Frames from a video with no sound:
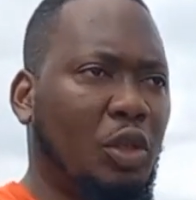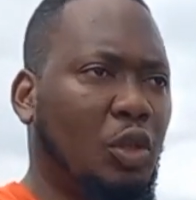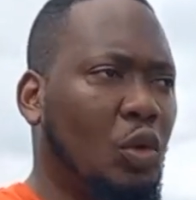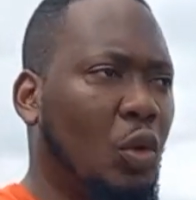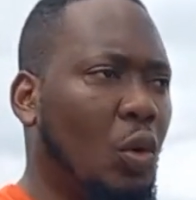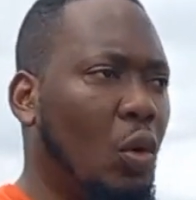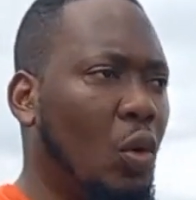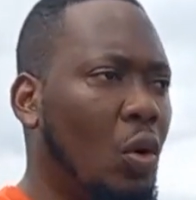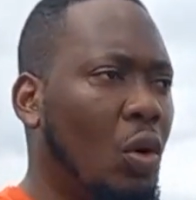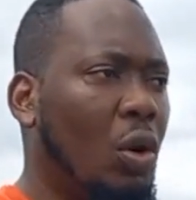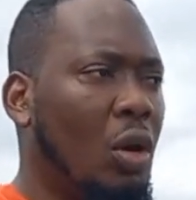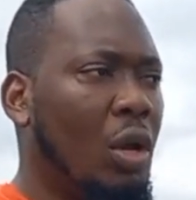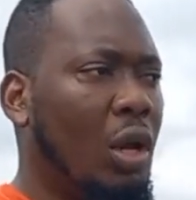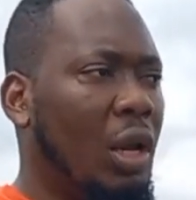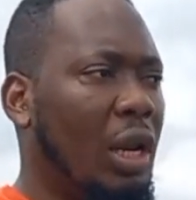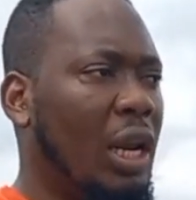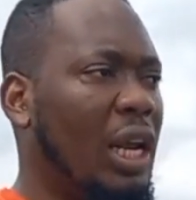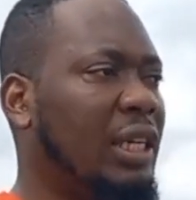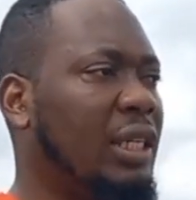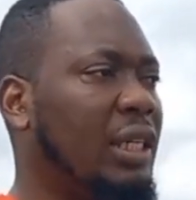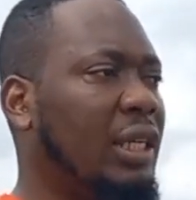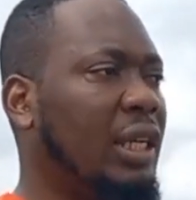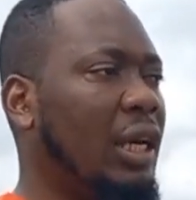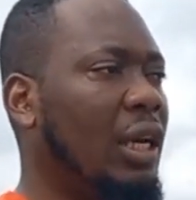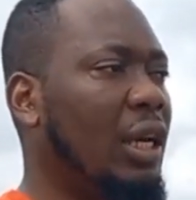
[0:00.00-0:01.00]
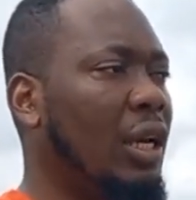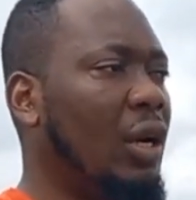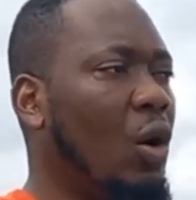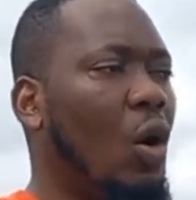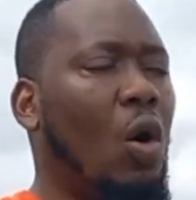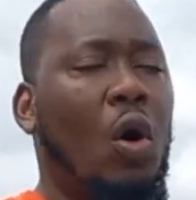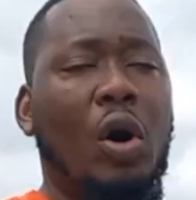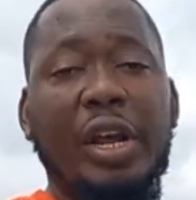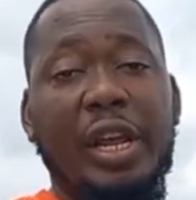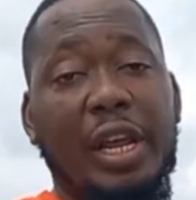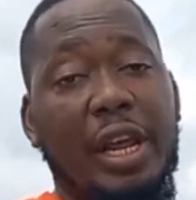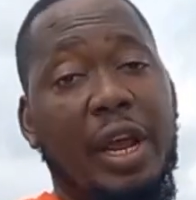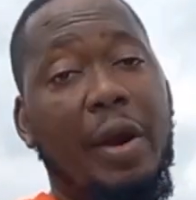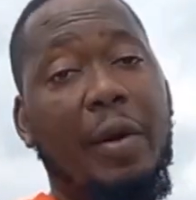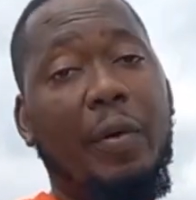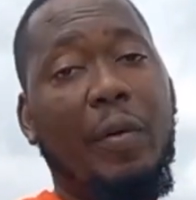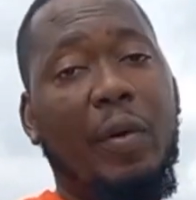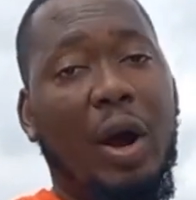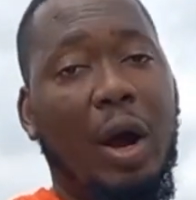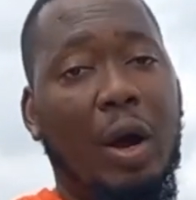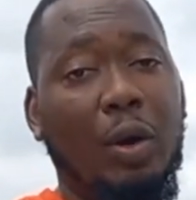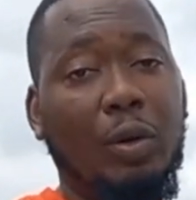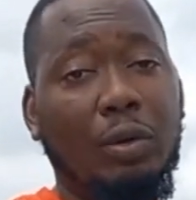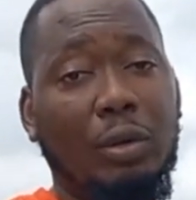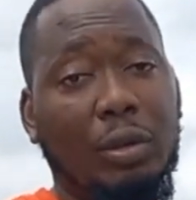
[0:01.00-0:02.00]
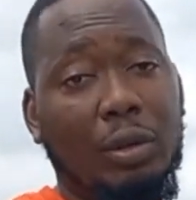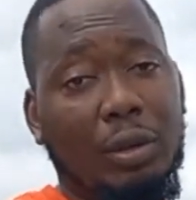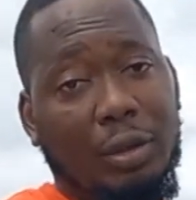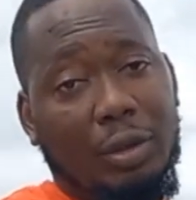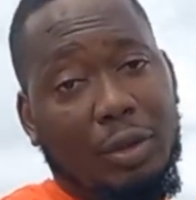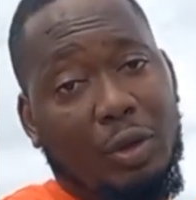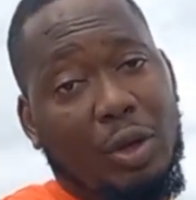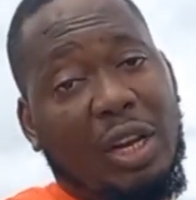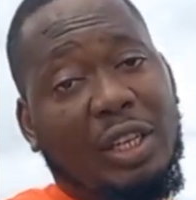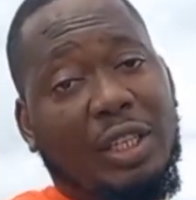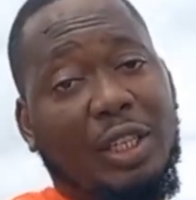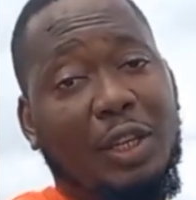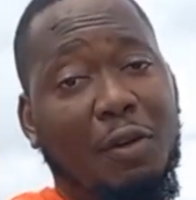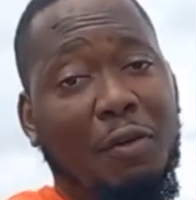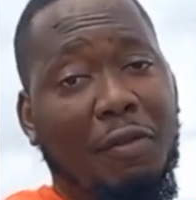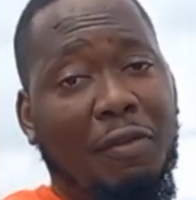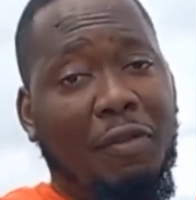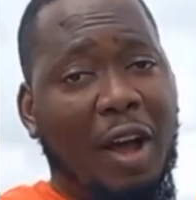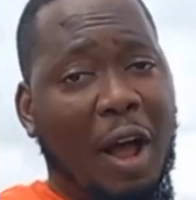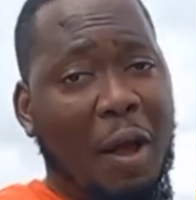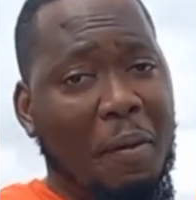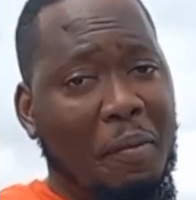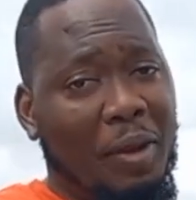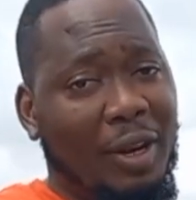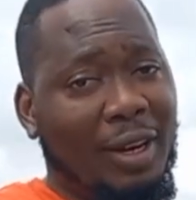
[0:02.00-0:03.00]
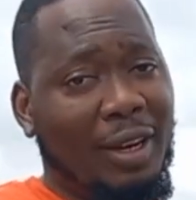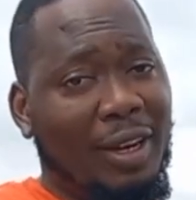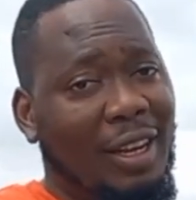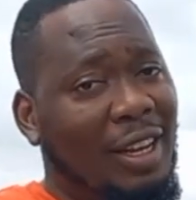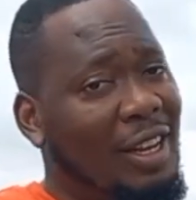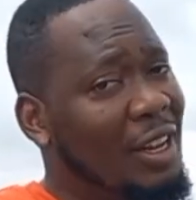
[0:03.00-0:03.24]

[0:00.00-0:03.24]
So let's say all year round, you are still farming.